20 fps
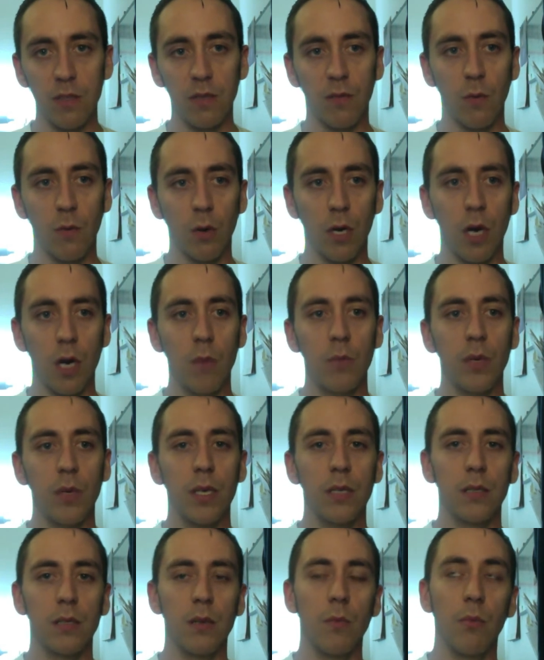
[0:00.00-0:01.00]
for
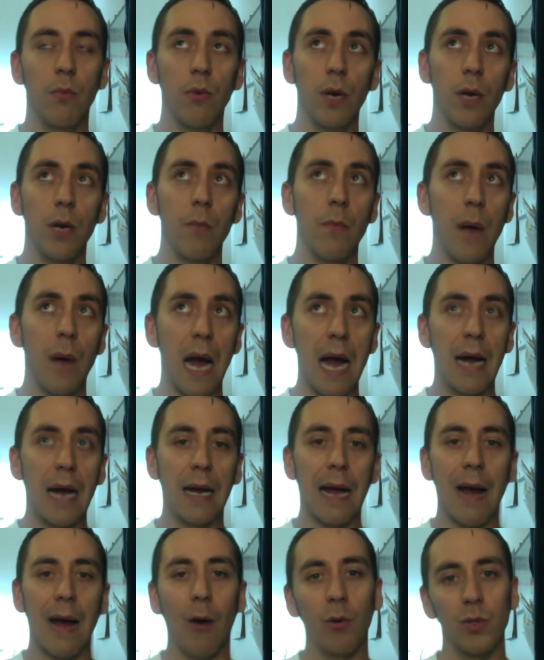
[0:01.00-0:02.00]
companies that bring
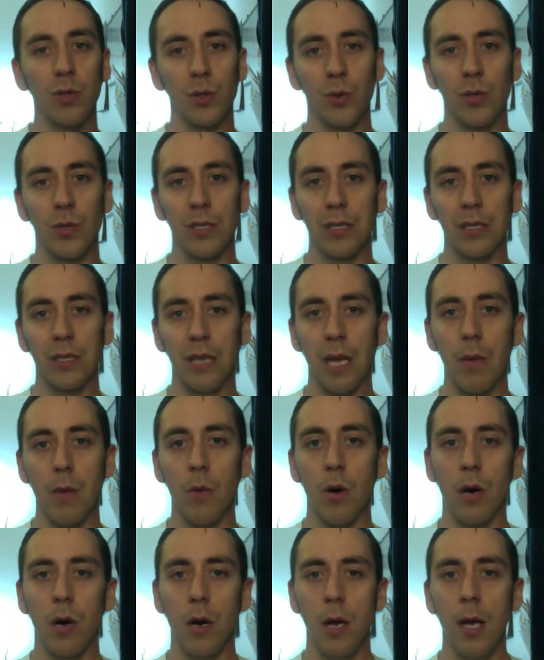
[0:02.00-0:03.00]
back outsourced
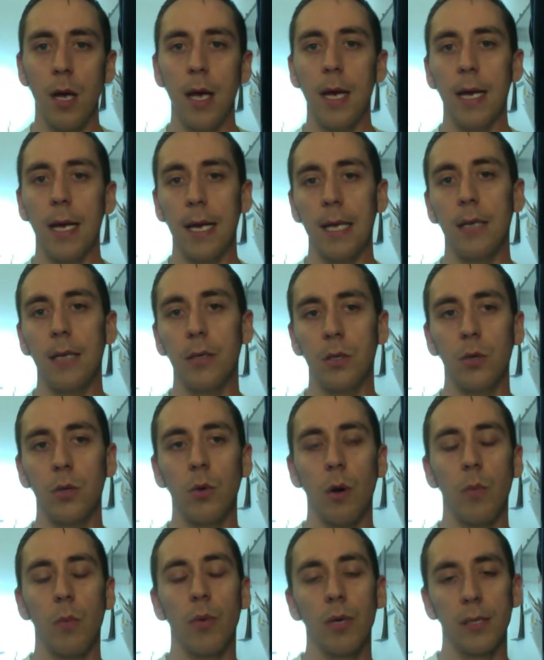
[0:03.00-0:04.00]
labor into
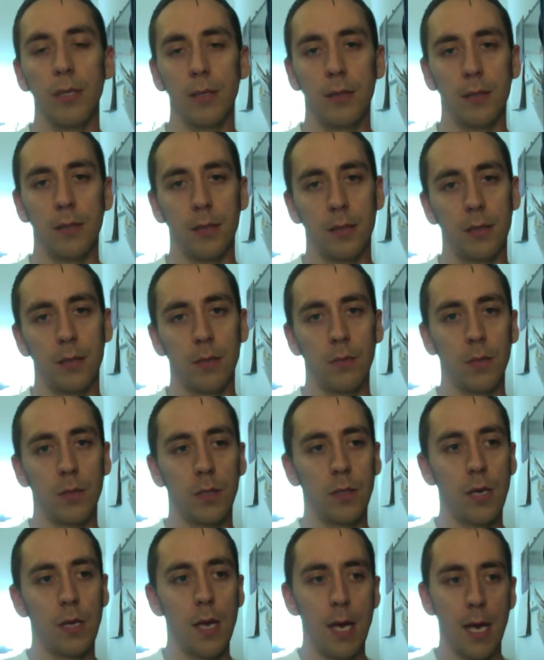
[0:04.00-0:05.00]
our prison systems.
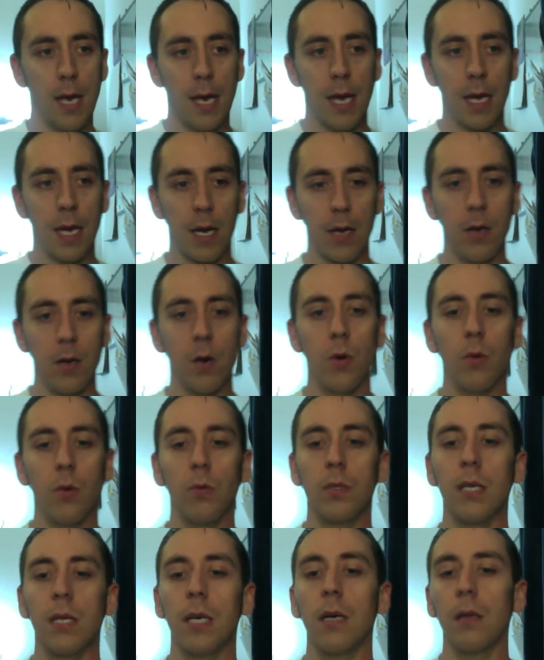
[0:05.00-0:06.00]
And I know it
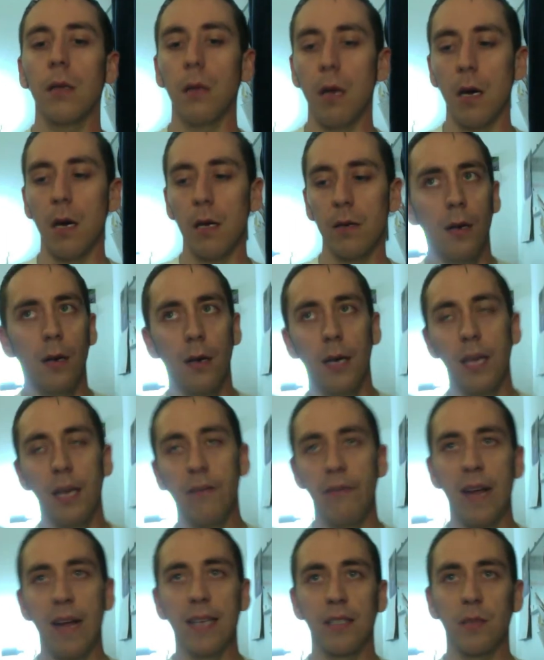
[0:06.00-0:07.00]
would take a lot of
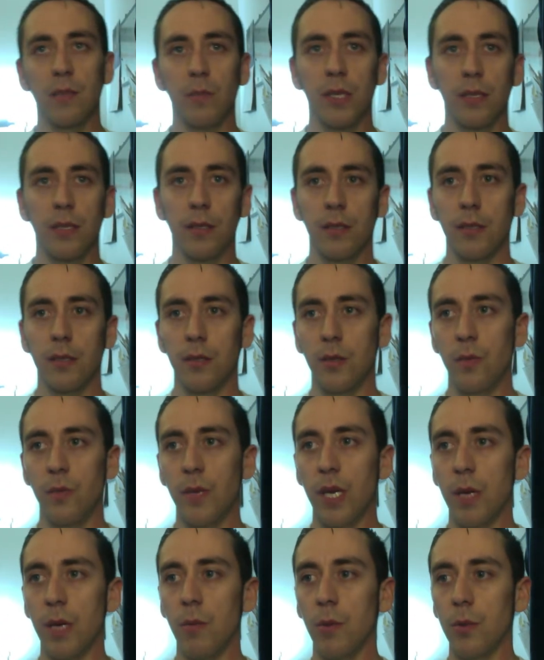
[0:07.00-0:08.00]
advancements to
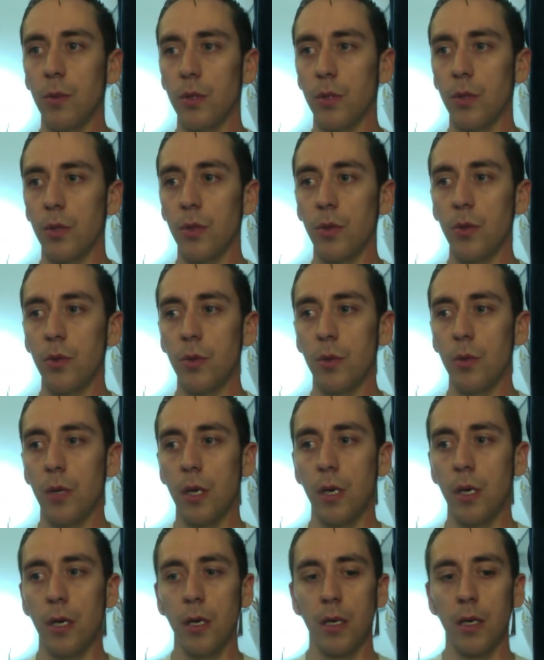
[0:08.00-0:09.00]
be able to
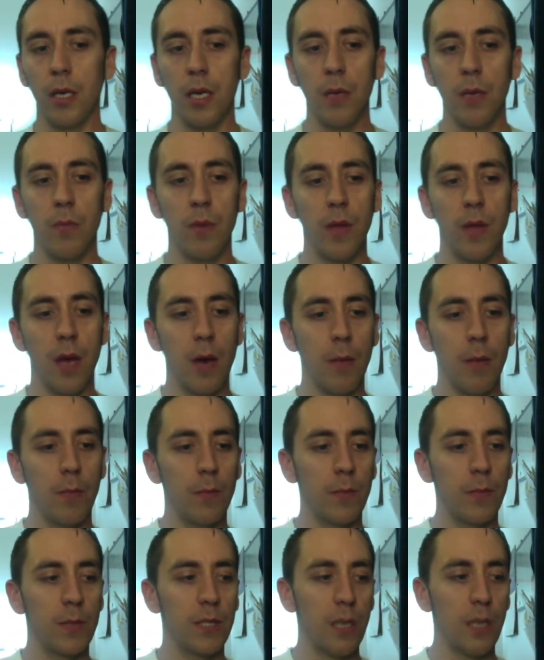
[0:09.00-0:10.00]
keep them
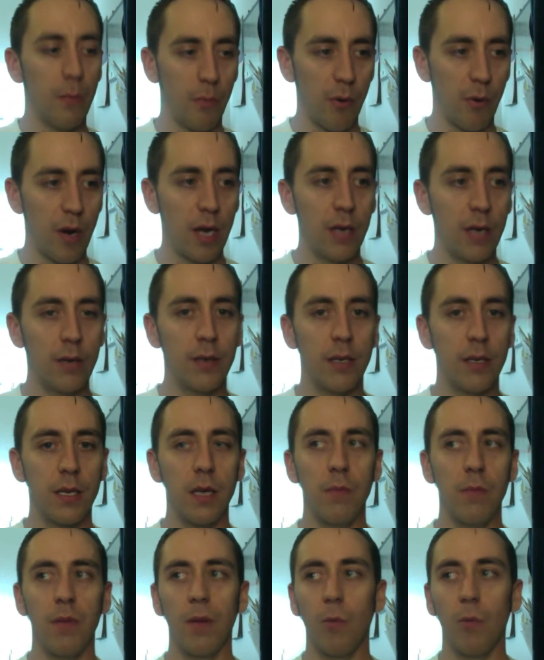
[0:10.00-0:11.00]
separated, to
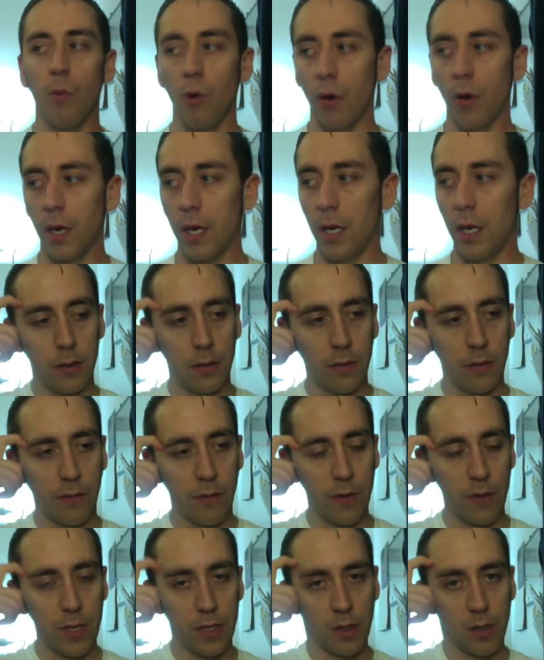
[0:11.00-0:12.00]
keep them working
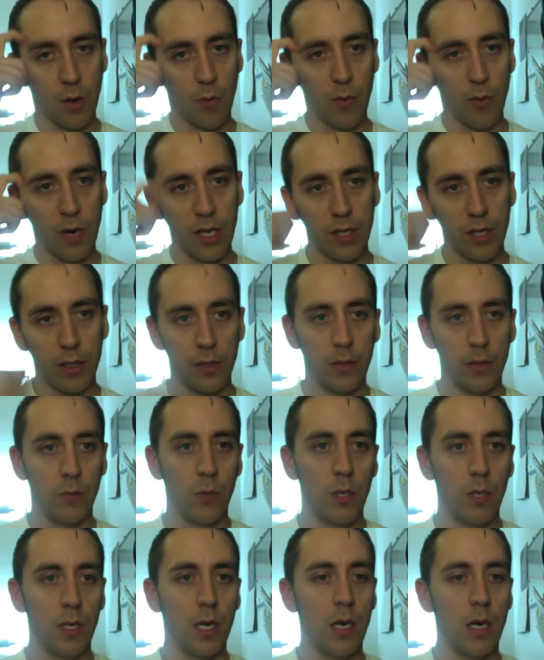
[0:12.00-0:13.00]
for these corporations and
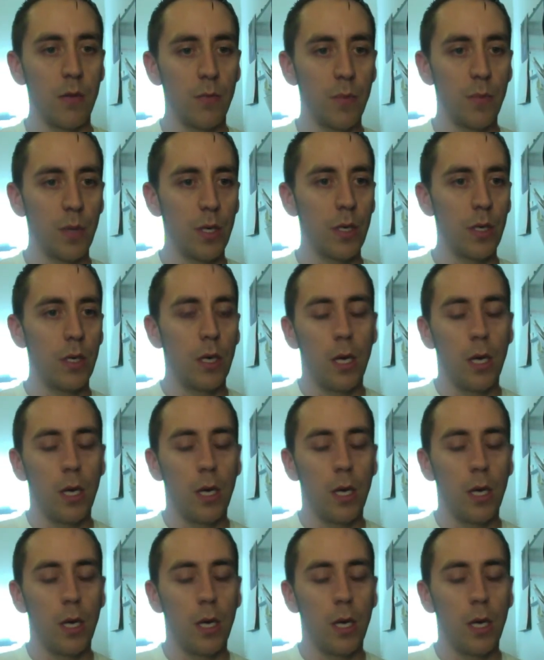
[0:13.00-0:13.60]
whatnot. But